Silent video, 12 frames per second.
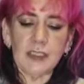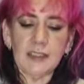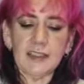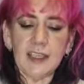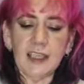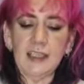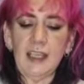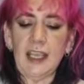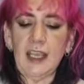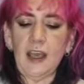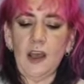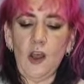Skin
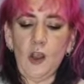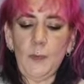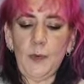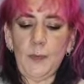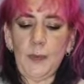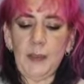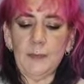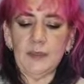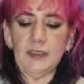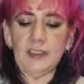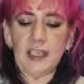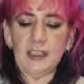Hit
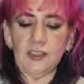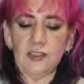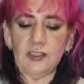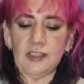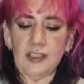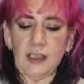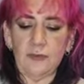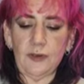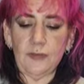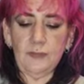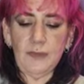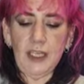Hyperpigmentation
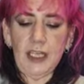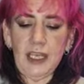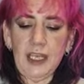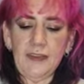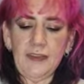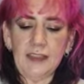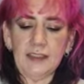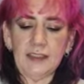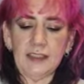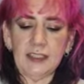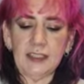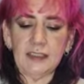Serum. And
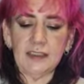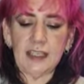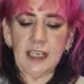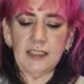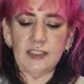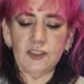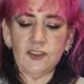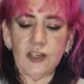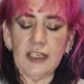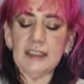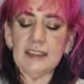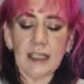this contains
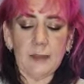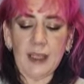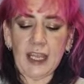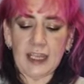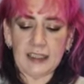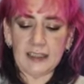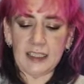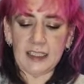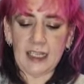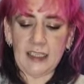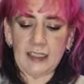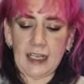tranexamic acid
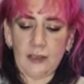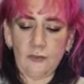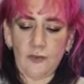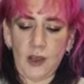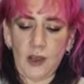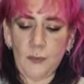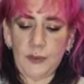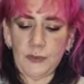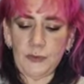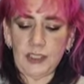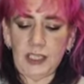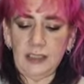and
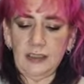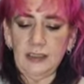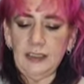alpha-arbutin.